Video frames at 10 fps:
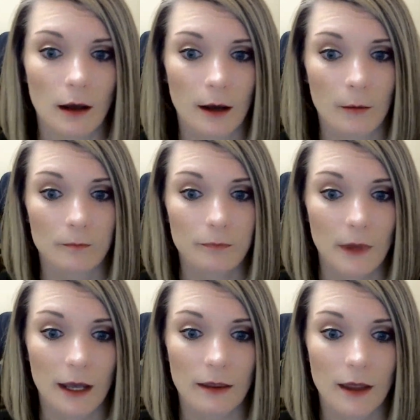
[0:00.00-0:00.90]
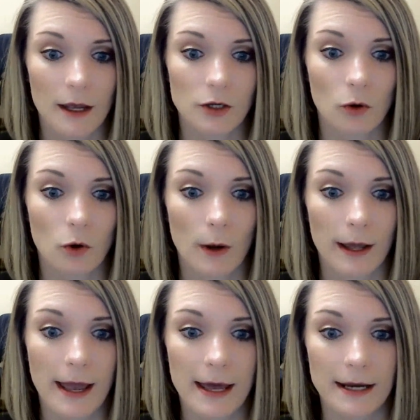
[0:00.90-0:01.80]
And then you'll go
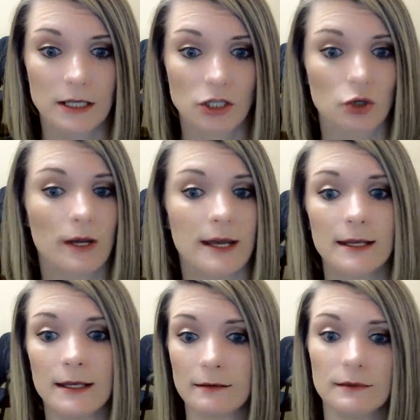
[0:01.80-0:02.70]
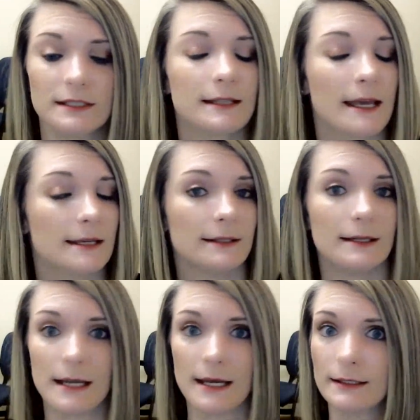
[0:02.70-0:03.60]
ahead and you can slice
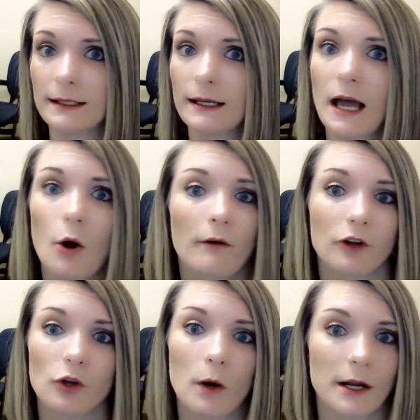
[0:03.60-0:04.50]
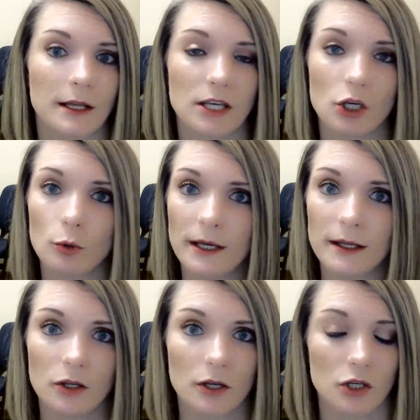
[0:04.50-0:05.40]
it, dice it, however you want to cube
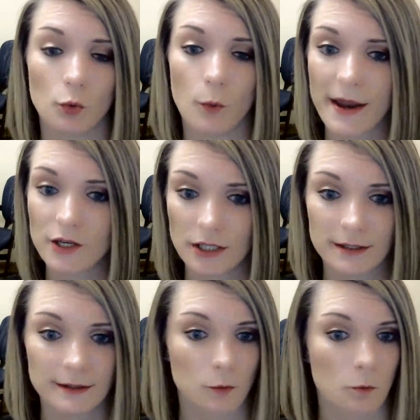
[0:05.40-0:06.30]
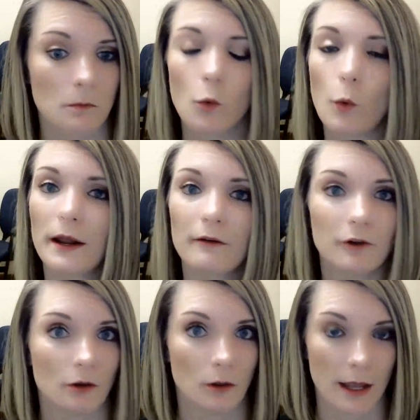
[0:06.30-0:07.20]
it. You can do wedges,
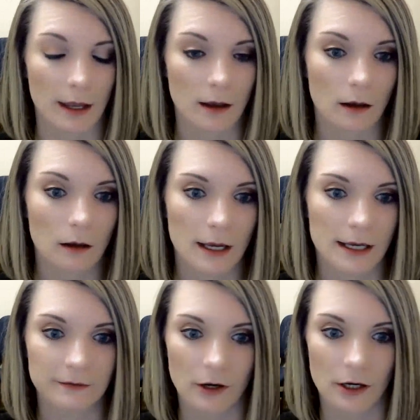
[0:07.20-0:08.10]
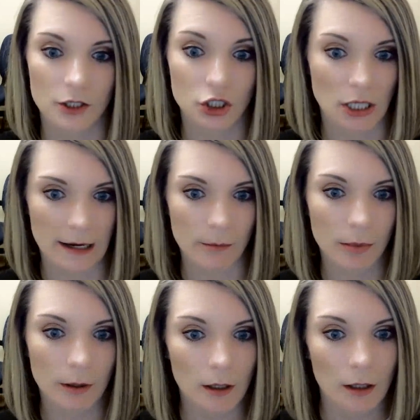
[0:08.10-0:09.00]
whatever you like as far as
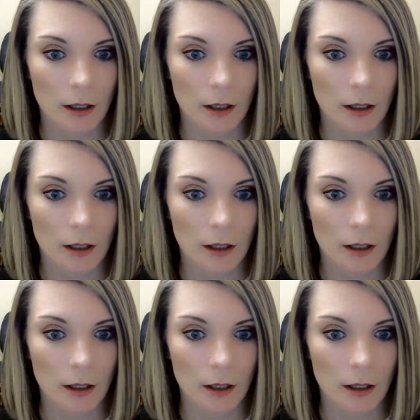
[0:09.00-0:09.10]
shape.